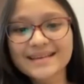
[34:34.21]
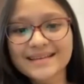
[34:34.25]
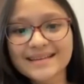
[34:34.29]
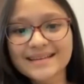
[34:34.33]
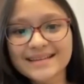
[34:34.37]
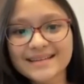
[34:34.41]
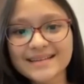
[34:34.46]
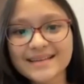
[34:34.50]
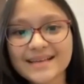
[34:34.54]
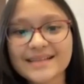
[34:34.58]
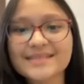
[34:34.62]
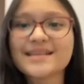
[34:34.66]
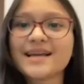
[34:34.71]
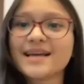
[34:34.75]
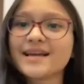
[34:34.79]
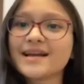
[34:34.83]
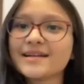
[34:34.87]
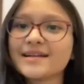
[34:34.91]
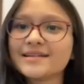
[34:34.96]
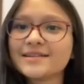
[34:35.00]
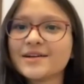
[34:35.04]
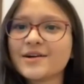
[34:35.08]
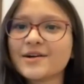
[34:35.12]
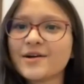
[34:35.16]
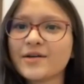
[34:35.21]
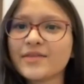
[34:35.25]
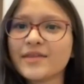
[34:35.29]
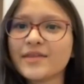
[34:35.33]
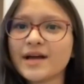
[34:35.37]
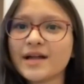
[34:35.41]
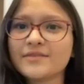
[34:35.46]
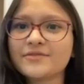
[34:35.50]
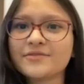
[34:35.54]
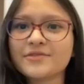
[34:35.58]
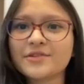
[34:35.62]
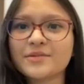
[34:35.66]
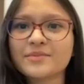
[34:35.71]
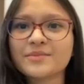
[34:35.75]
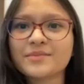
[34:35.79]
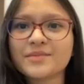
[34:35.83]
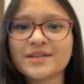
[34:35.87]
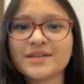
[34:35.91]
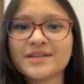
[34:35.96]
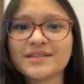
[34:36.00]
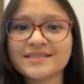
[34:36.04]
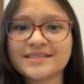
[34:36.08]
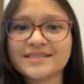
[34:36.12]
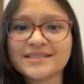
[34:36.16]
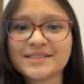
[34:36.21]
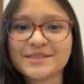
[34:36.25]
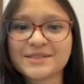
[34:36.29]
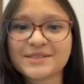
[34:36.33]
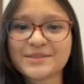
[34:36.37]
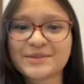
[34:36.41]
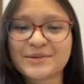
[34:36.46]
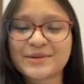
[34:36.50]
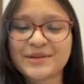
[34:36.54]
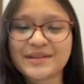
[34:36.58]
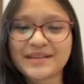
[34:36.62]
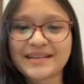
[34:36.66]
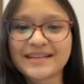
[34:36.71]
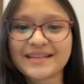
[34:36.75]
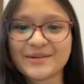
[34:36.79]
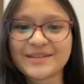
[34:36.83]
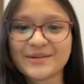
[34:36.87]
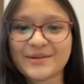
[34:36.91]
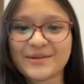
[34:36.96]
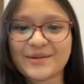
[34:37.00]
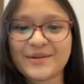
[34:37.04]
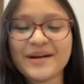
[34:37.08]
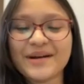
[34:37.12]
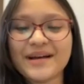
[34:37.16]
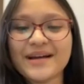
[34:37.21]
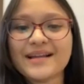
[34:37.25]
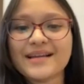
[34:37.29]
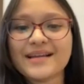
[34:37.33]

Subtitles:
Yes, I kind of got that from the story though,